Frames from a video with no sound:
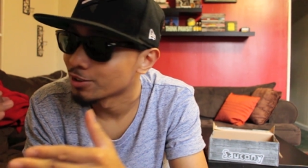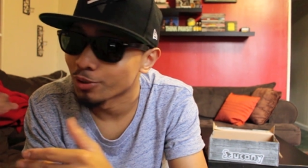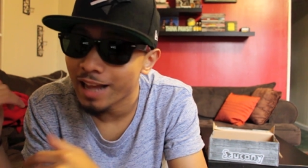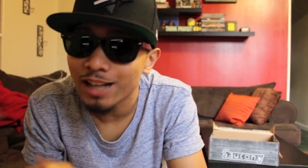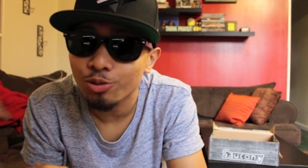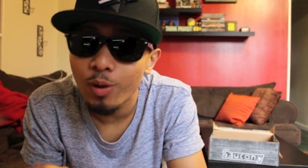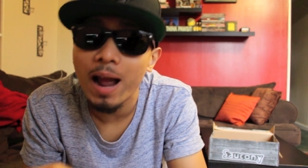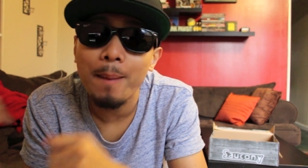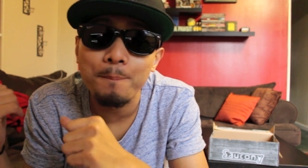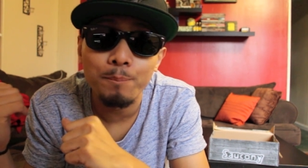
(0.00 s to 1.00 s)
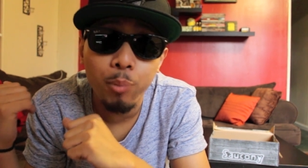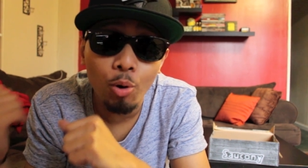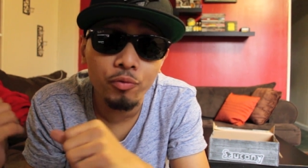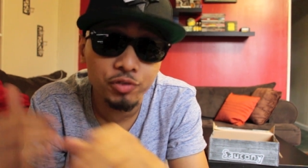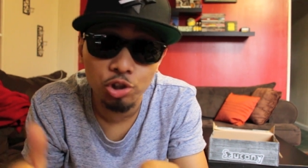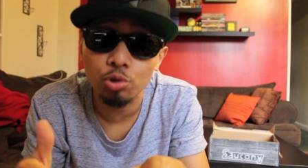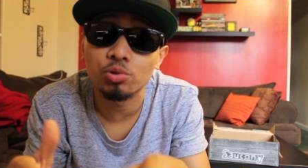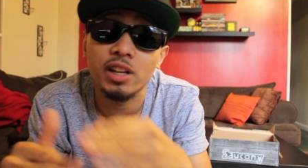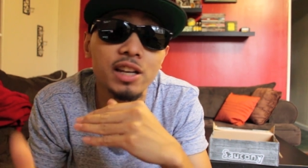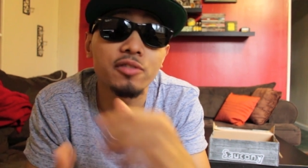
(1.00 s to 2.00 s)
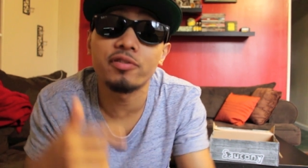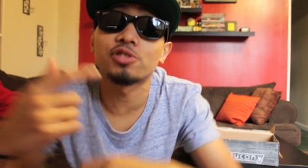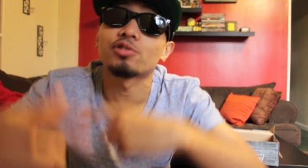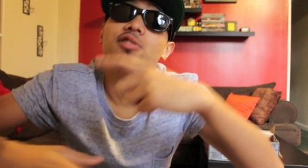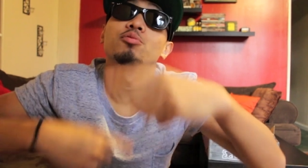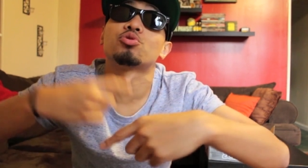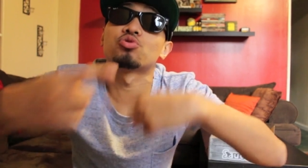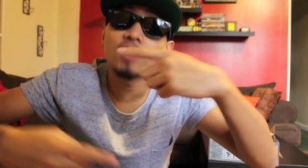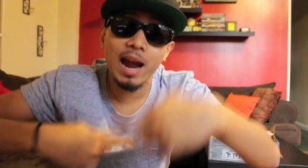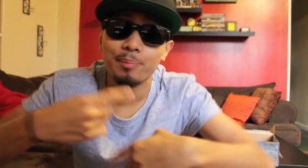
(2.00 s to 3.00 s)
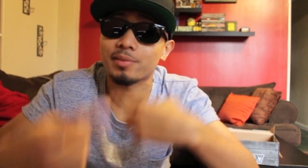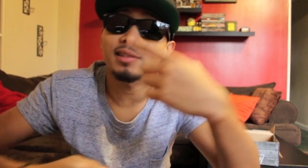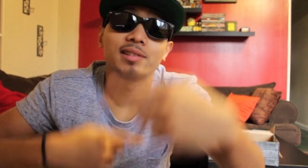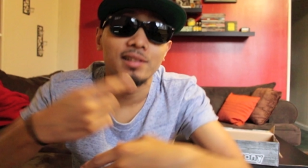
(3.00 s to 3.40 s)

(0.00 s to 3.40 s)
So that's why both shoes individually was wrapped